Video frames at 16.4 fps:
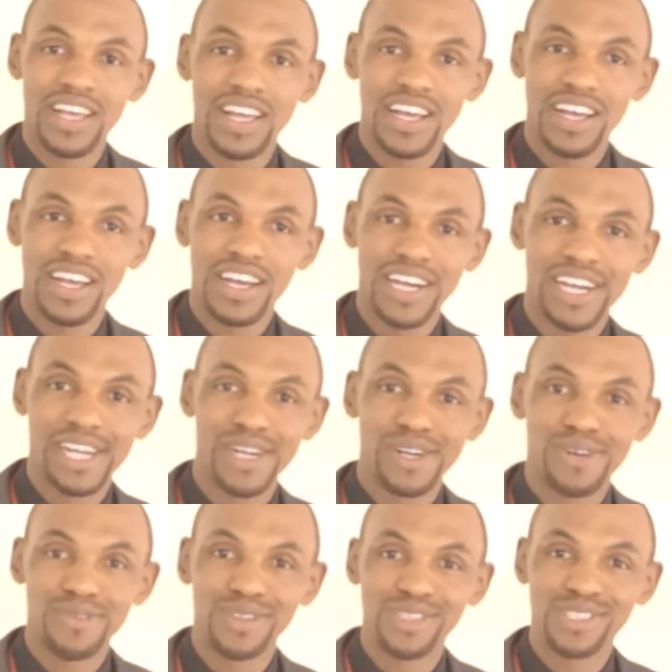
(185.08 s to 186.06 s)

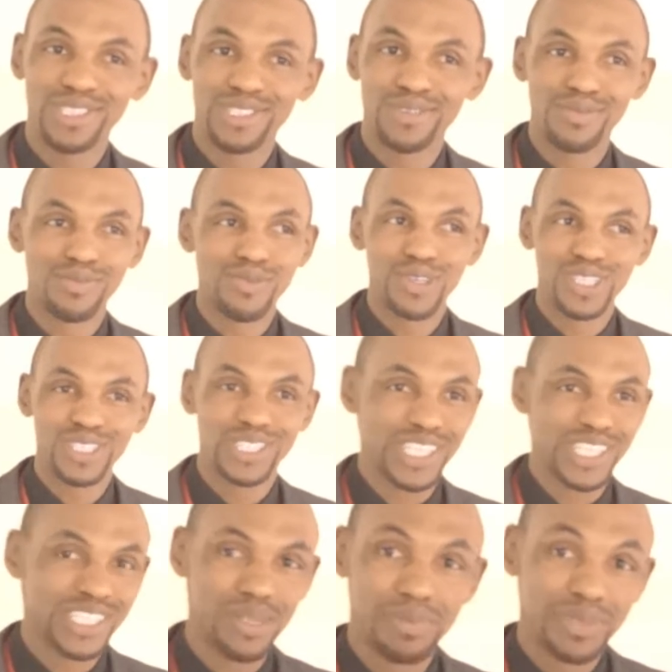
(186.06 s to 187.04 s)
uh, which is more than
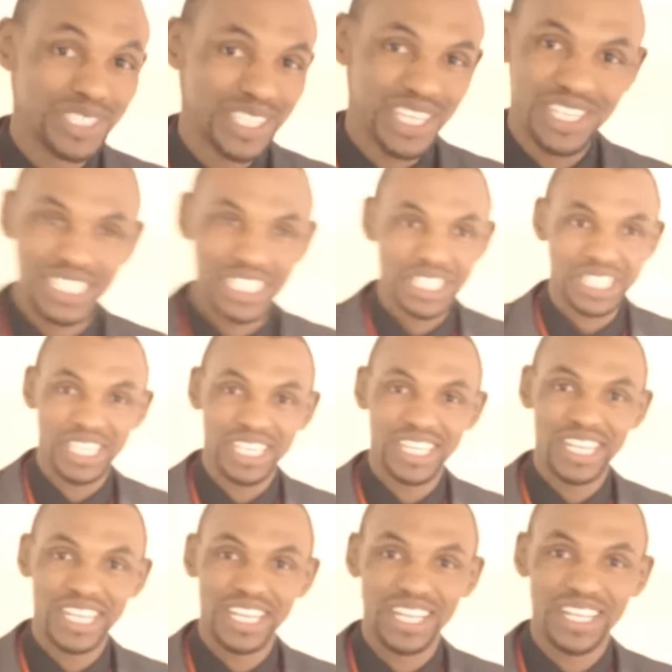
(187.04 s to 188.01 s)
60% uh,
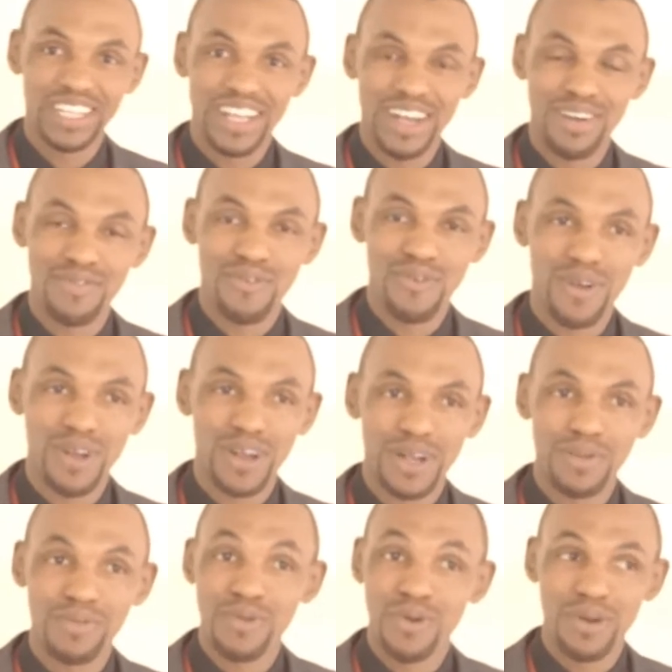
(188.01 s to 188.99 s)
half,
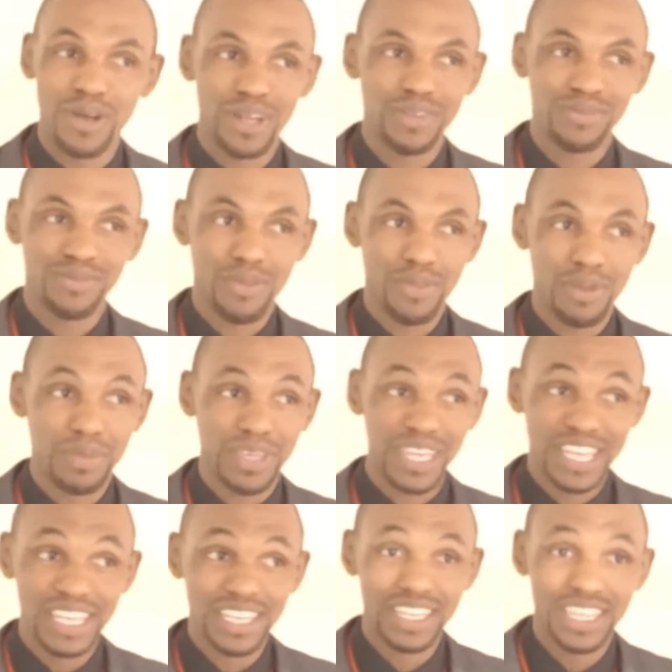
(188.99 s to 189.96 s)
uh, more, uh, from the
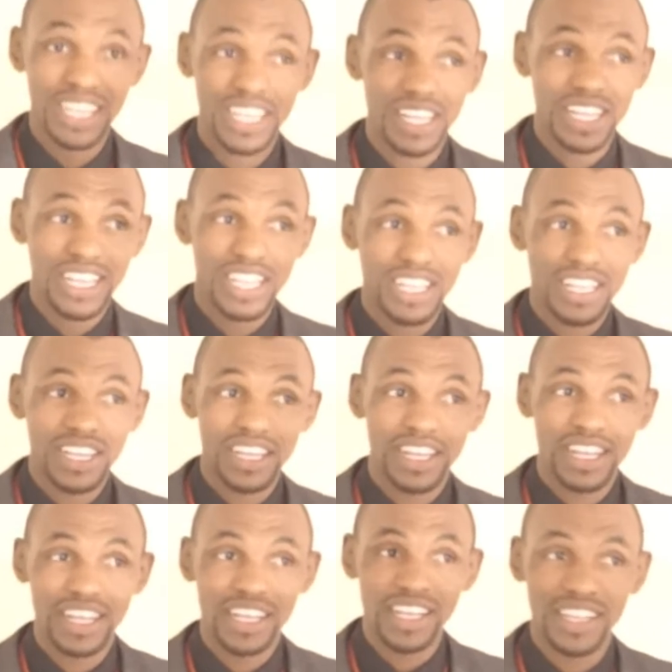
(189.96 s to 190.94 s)
beginning.
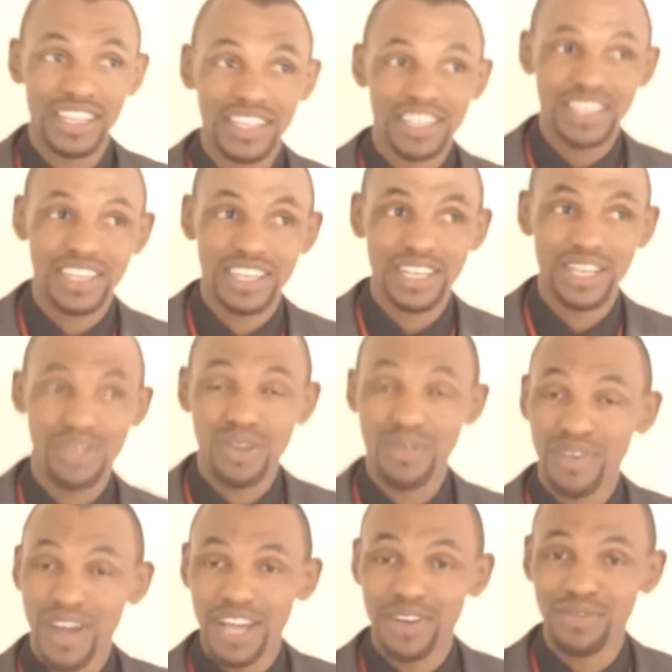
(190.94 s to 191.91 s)
And uh,
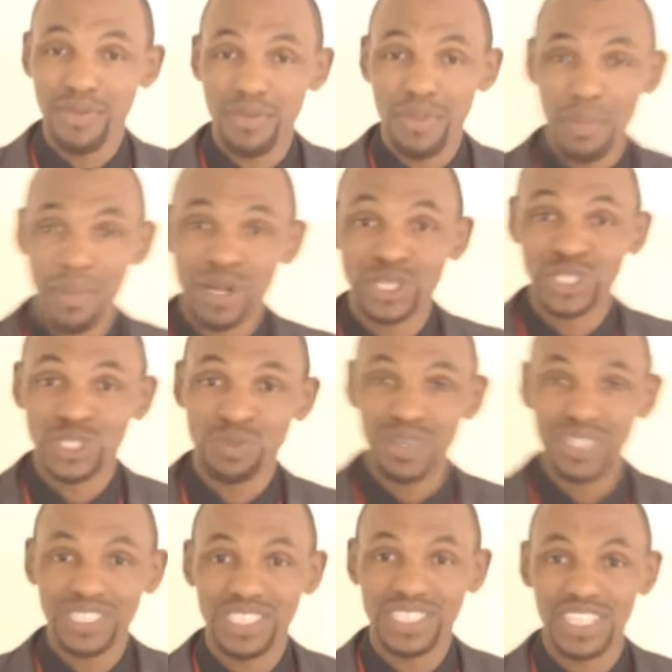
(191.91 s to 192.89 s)
you've heard from the
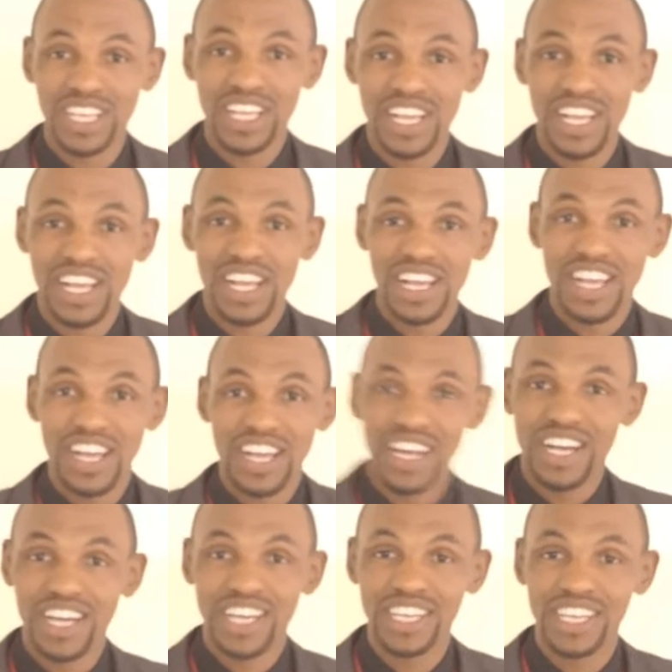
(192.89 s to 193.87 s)
participants
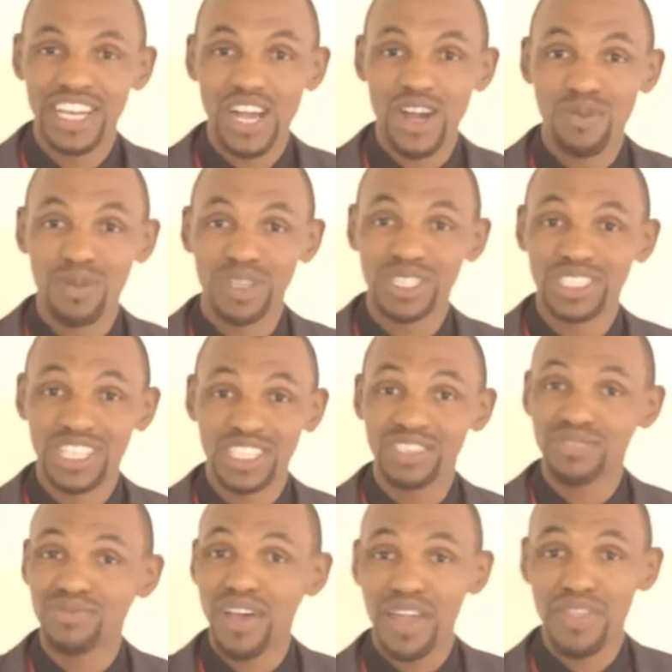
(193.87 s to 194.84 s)
and how much
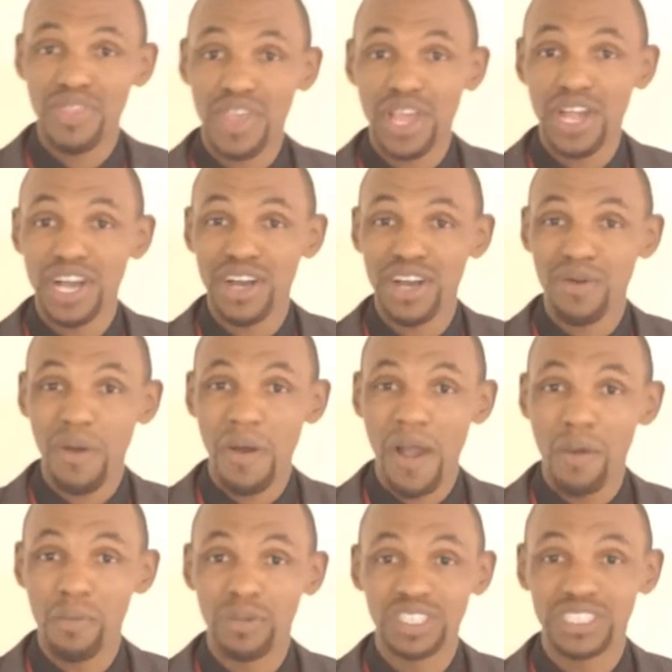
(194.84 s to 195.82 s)
satisfied they are,
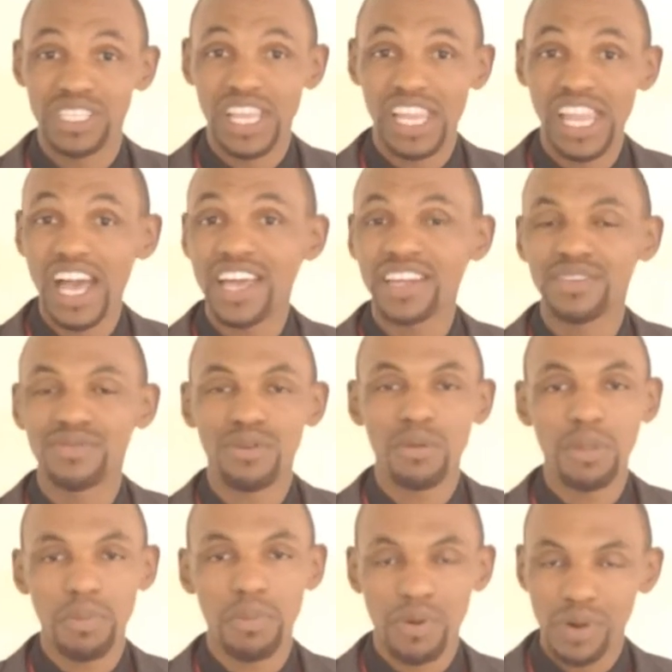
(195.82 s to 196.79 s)
how much they learned
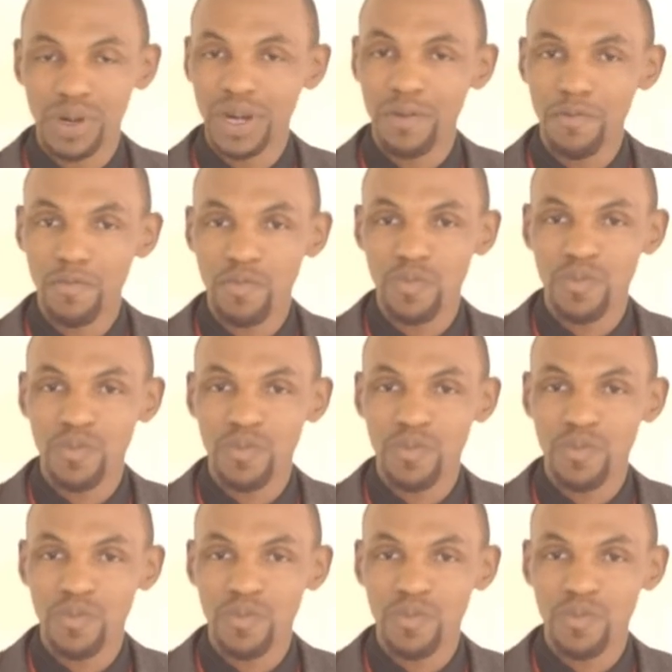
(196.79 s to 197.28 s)
from the program.